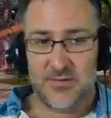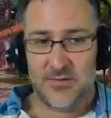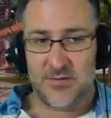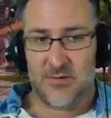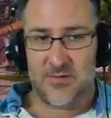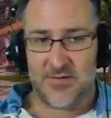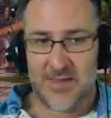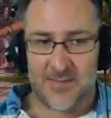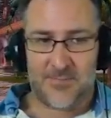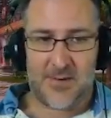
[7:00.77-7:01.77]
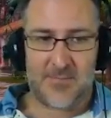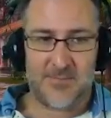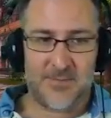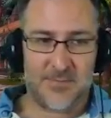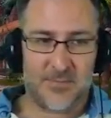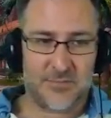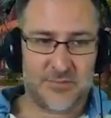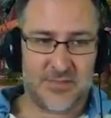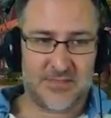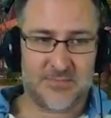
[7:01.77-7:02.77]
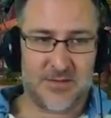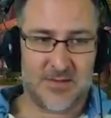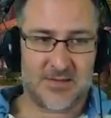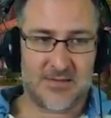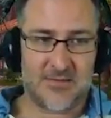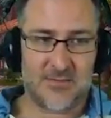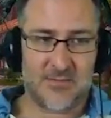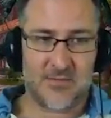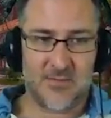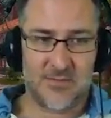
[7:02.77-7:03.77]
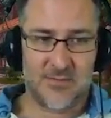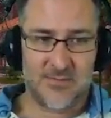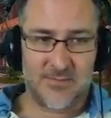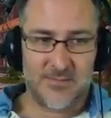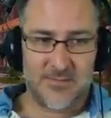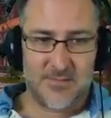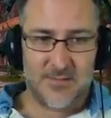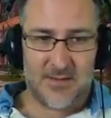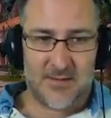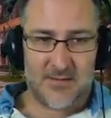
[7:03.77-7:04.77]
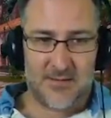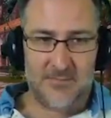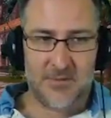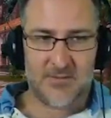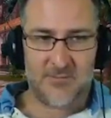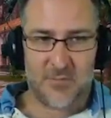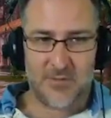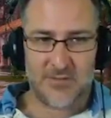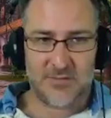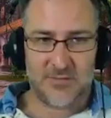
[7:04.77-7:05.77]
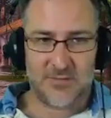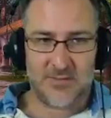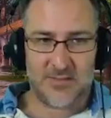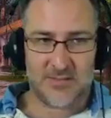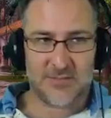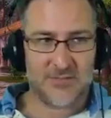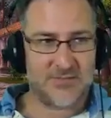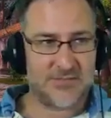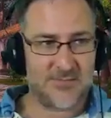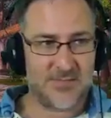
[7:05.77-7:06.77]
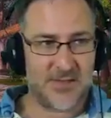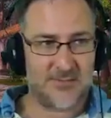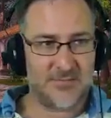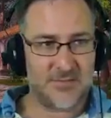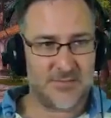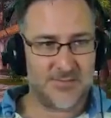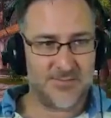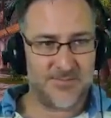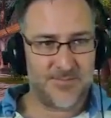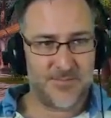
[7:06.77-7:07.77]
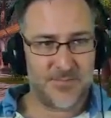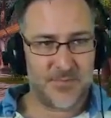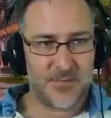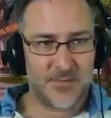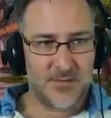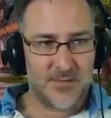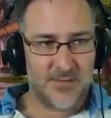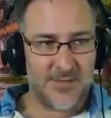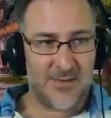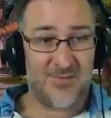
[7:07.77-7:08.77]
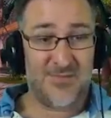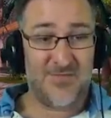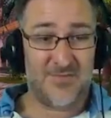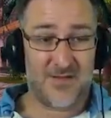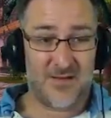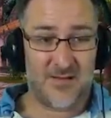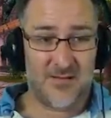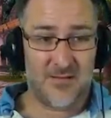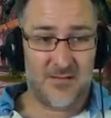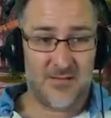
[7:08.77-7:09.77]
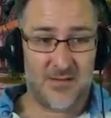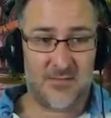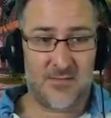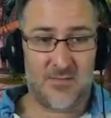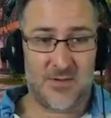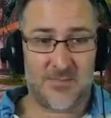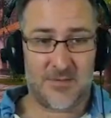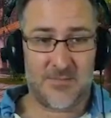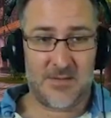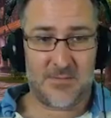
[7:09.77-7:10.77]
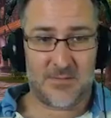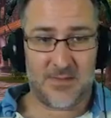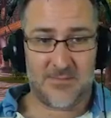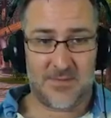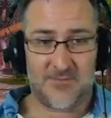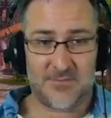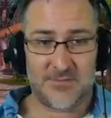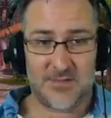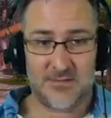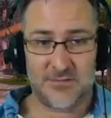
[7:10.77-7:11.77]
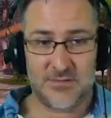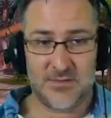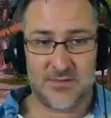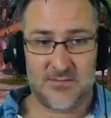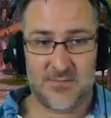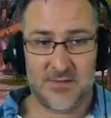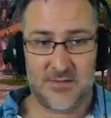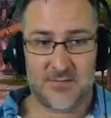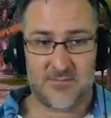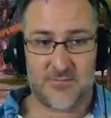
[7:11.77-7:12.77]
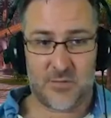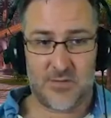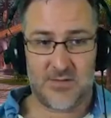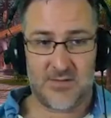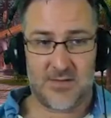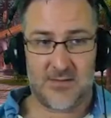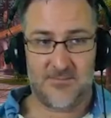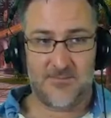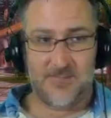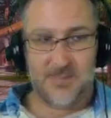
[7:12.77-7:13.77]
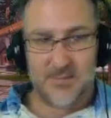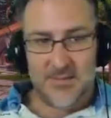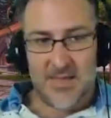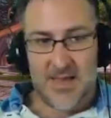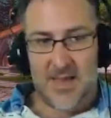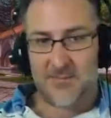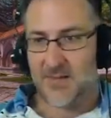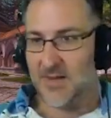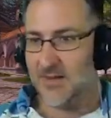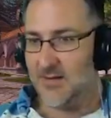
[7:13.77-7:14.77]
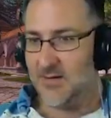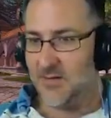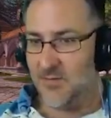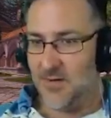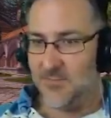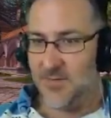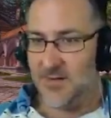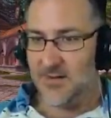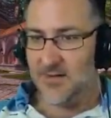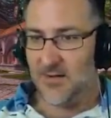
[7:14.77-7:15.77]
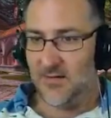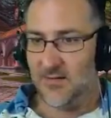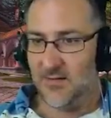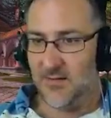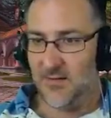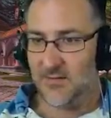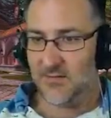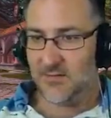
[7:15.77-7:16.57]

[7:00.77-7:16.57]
you know, and yeah, probably people will transmog it down the road. I'm looking forward to doing a dungeon sometime too. That will be fun. I don't know when I'm going to be able to get my first dungeon done, but looking forward to that. Yeah, I'm kind of, you know what, Benny Hearthcraft,